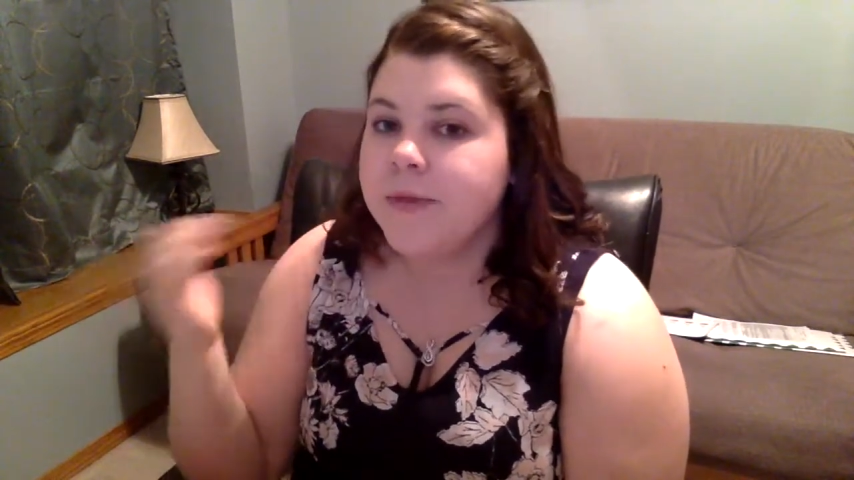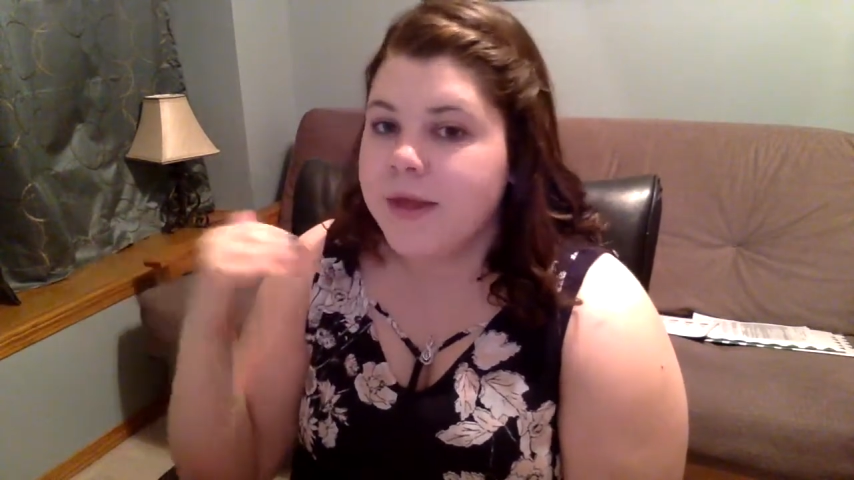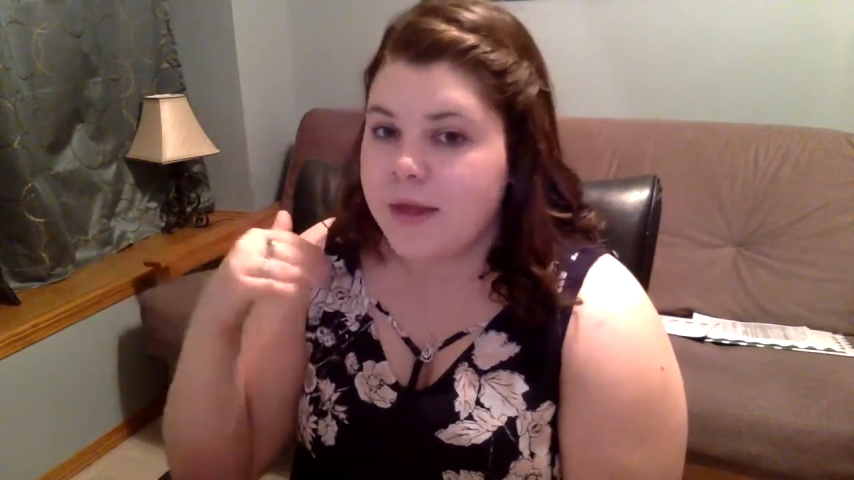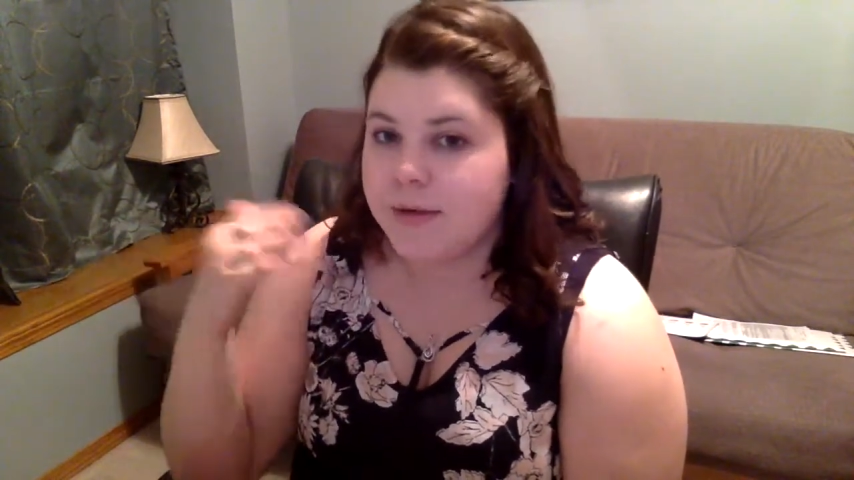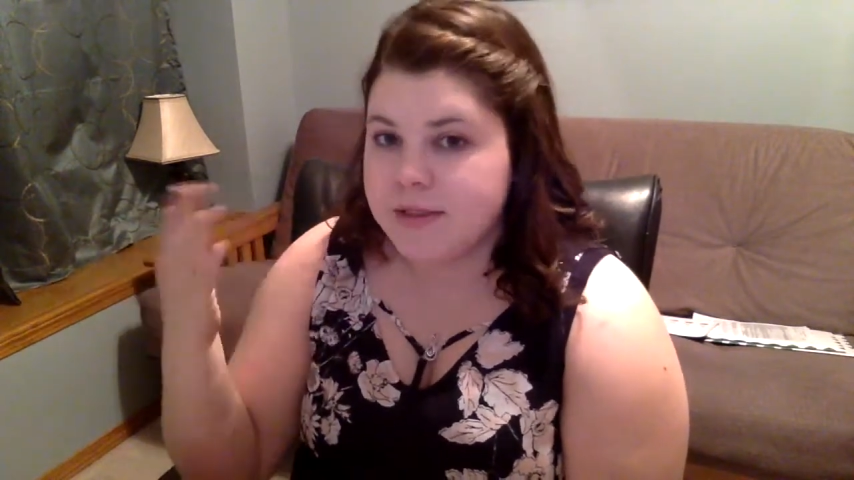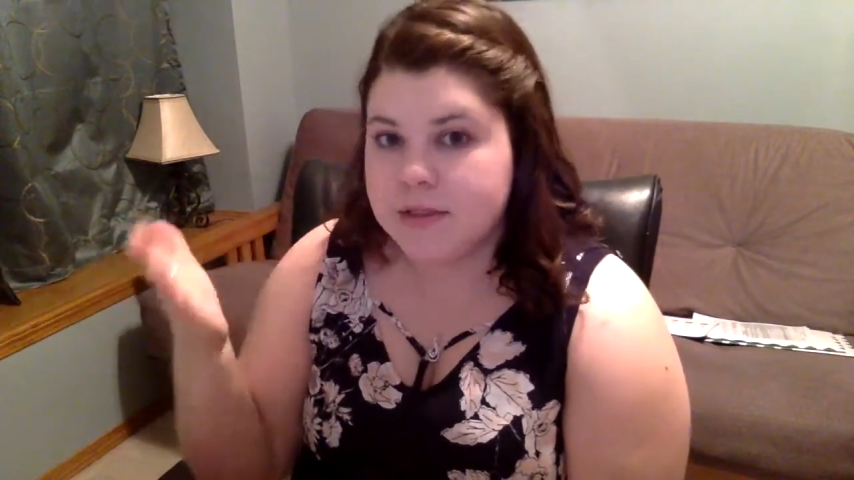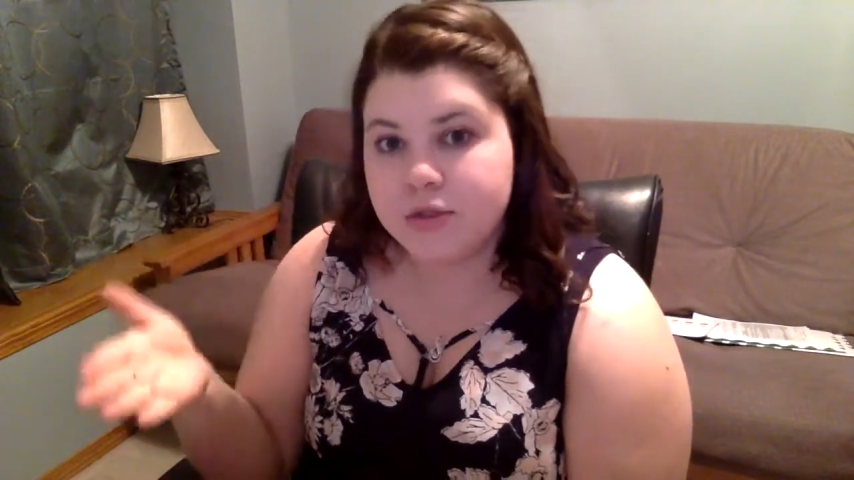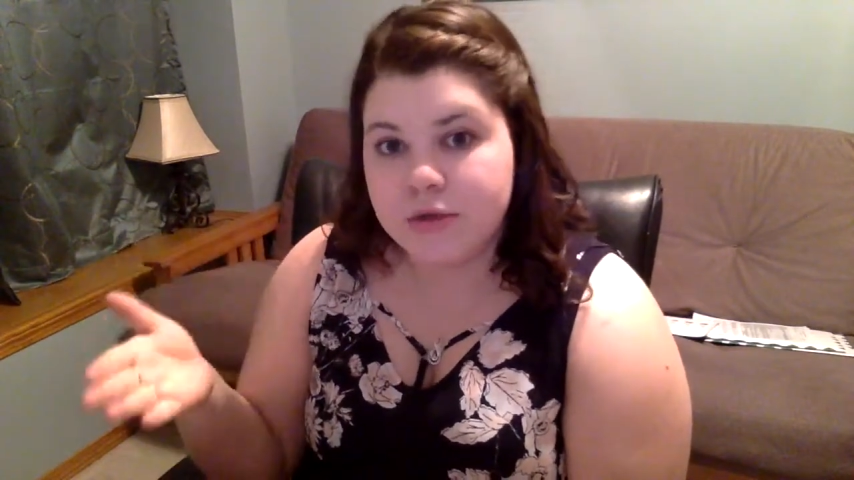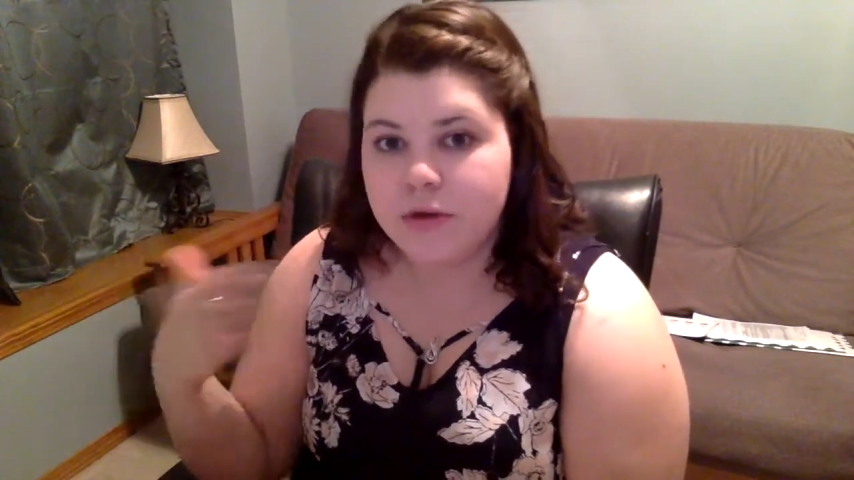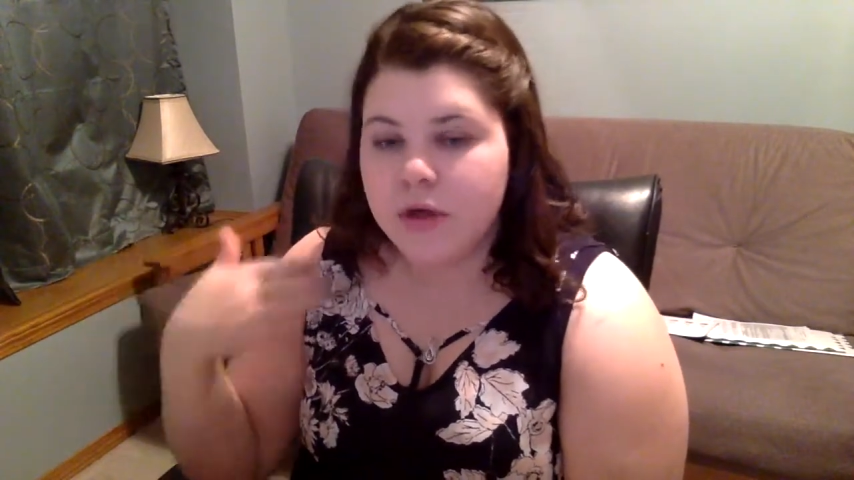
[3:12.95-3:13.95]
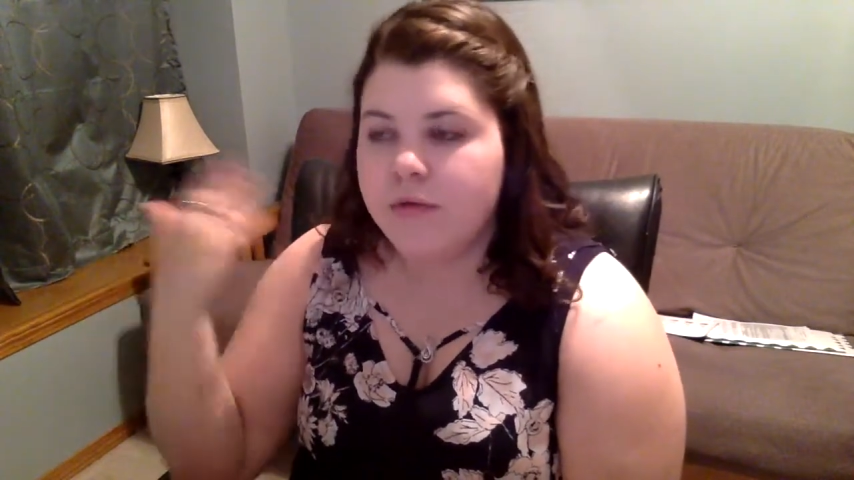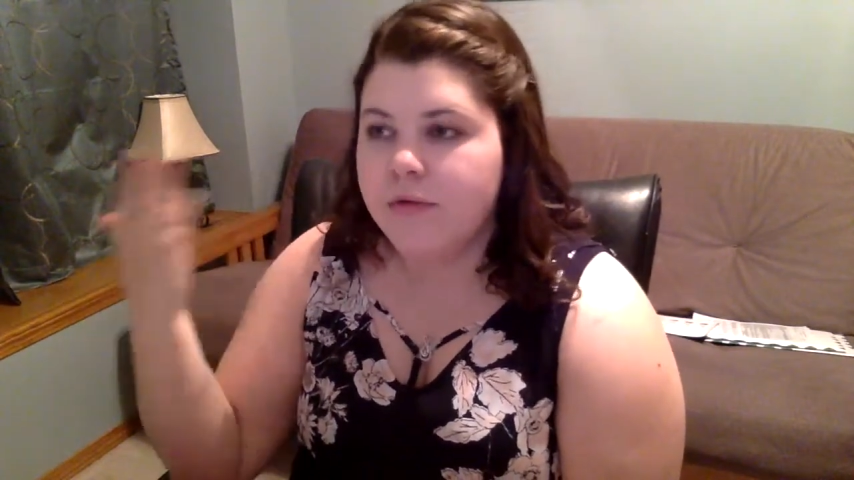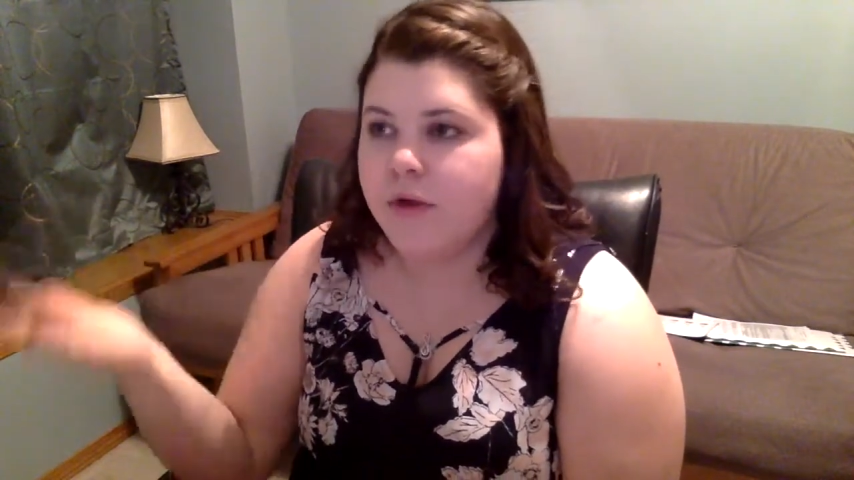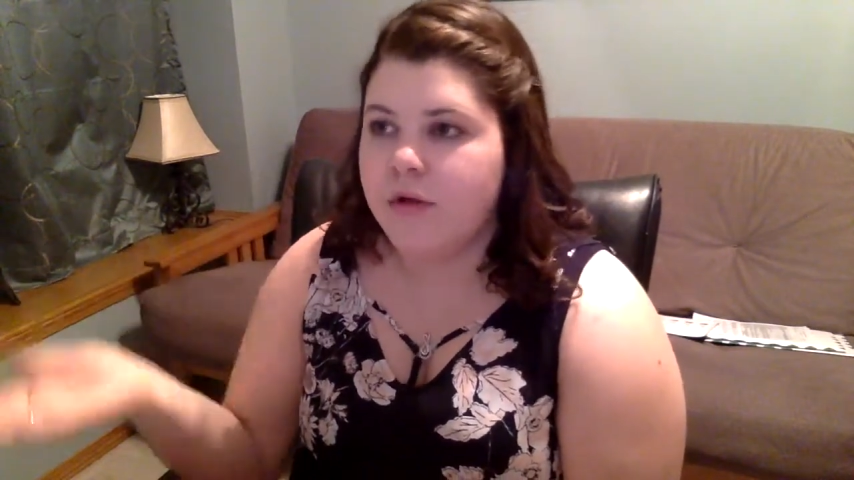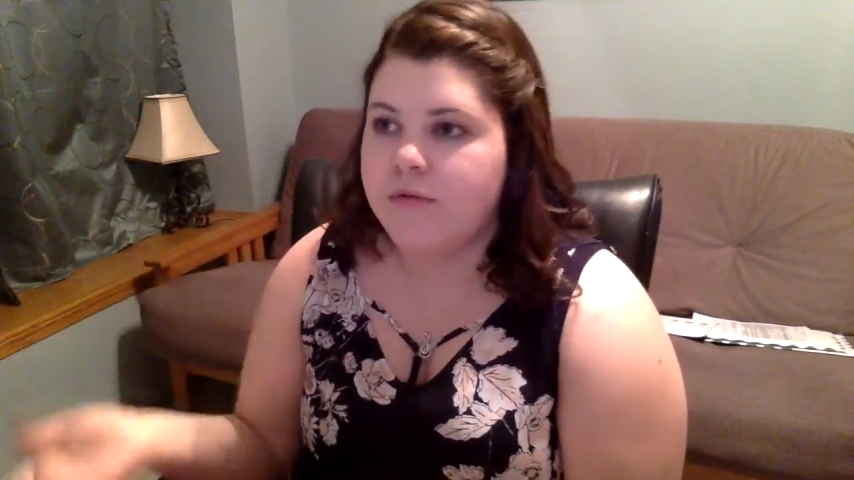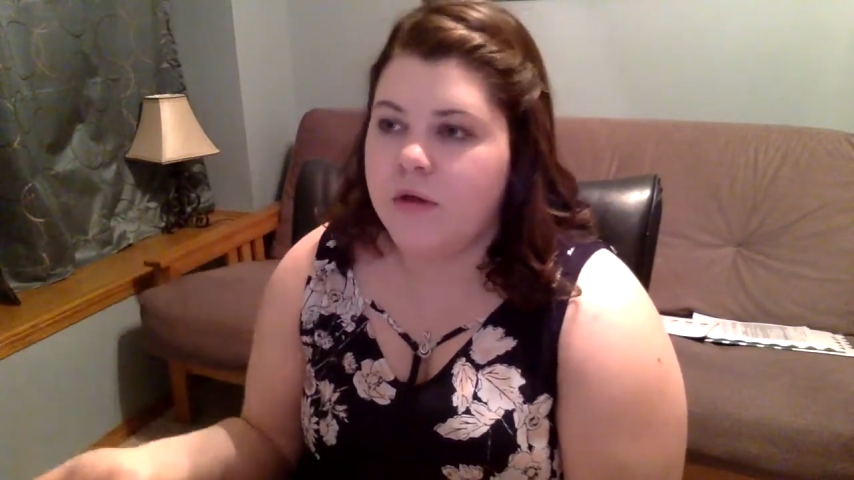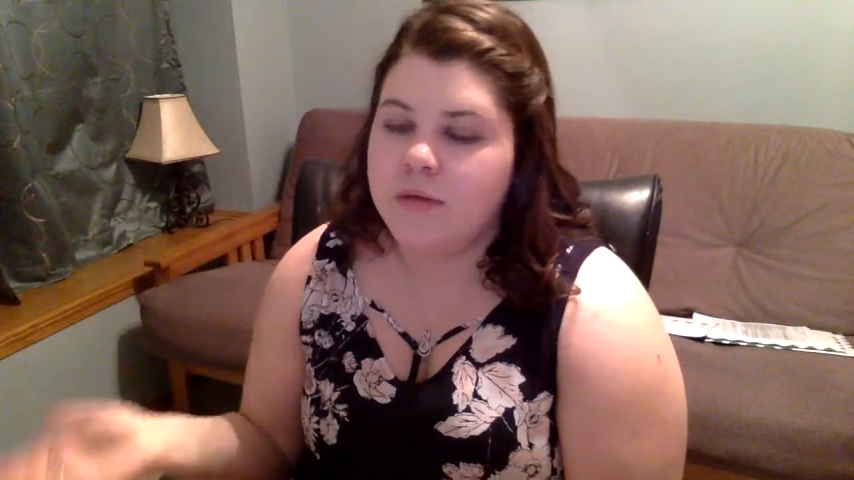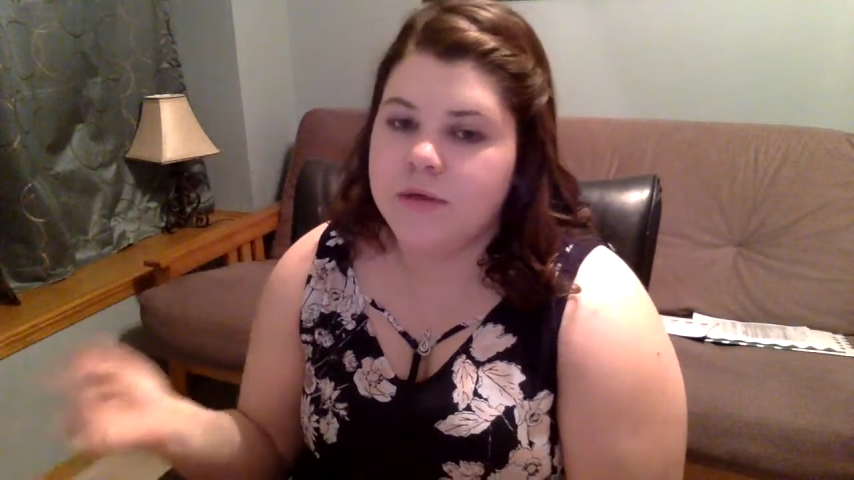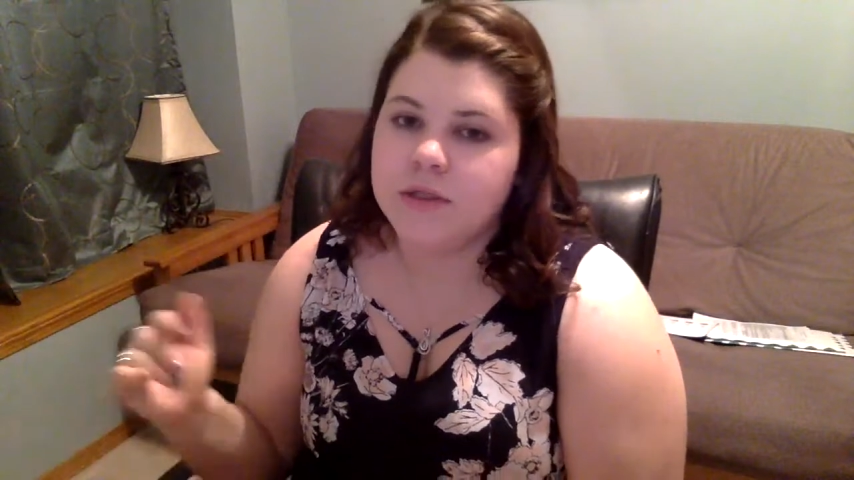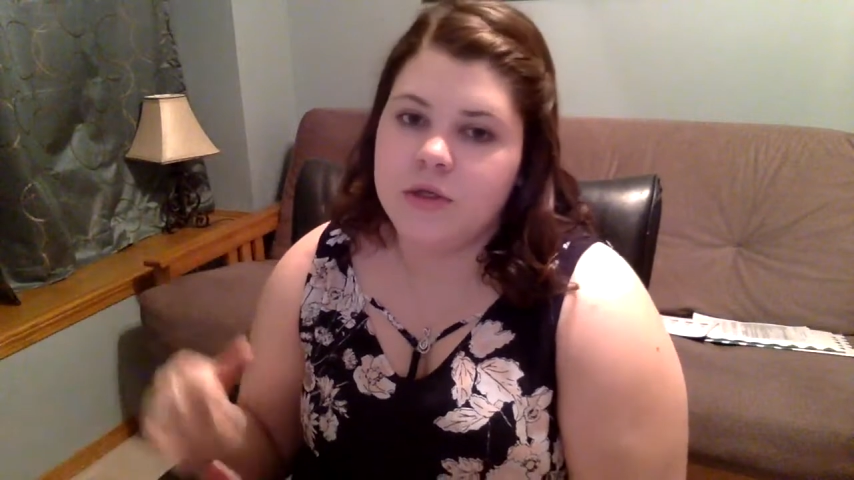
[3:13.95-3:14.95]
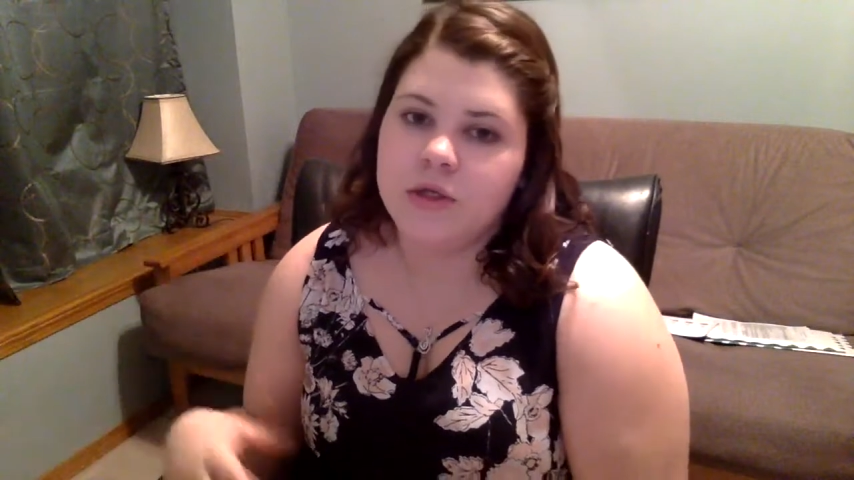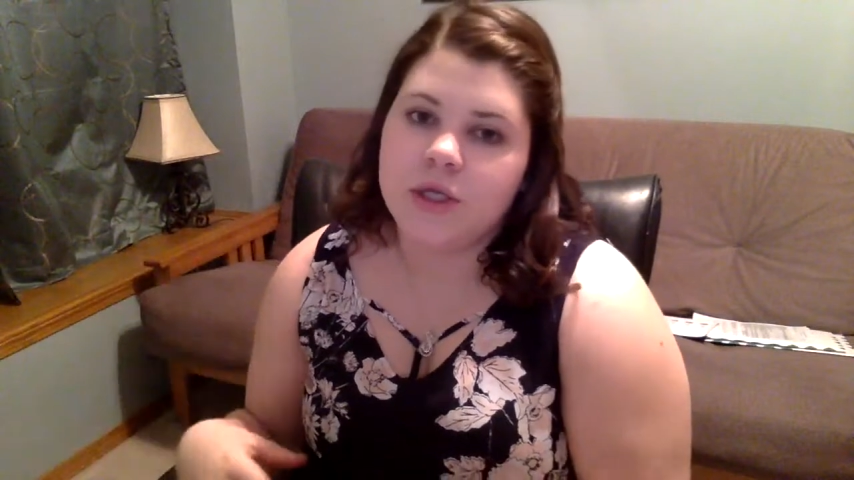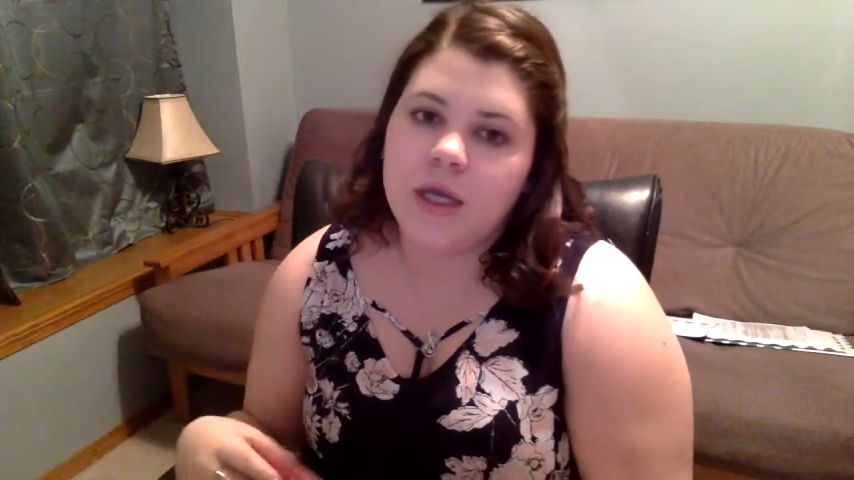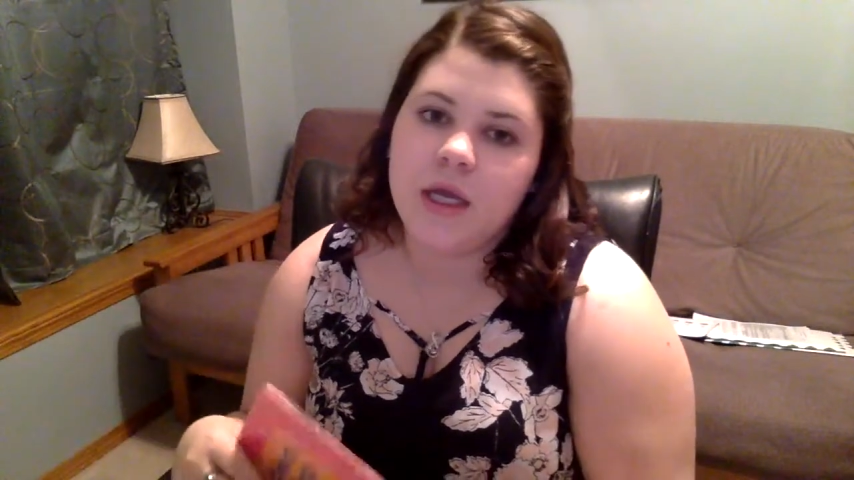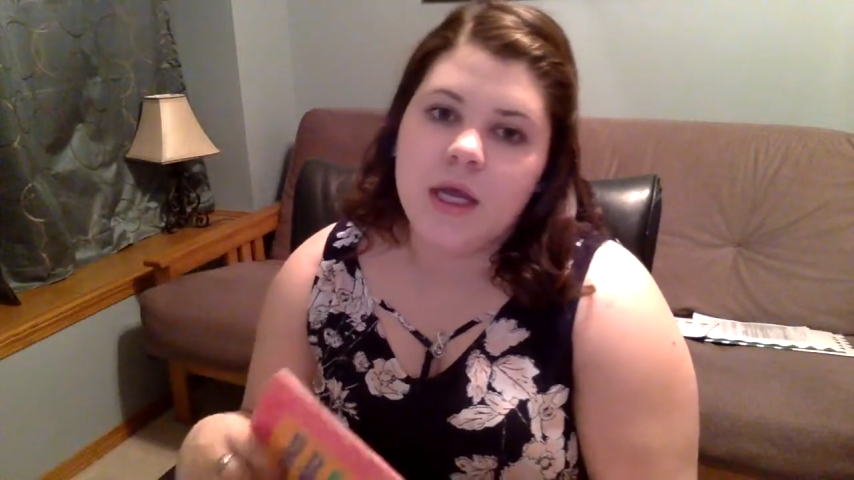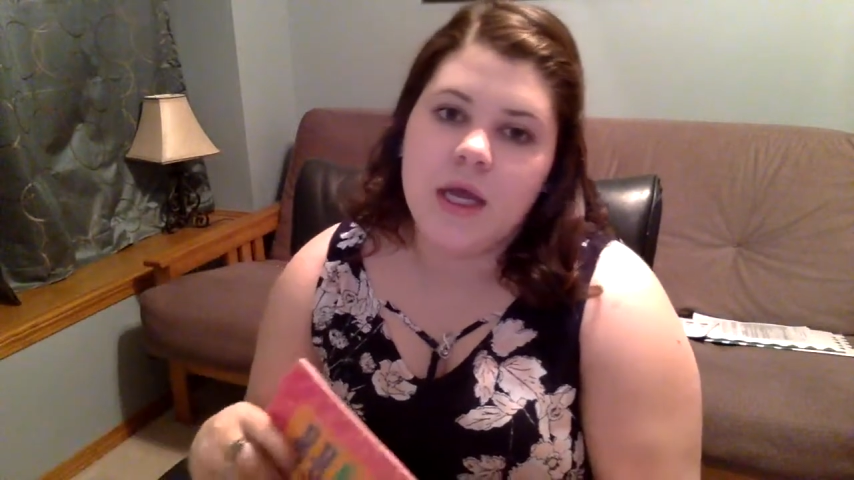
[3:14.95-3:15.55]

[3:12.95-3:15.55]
Climax is the tree falling over, then our falling resolution,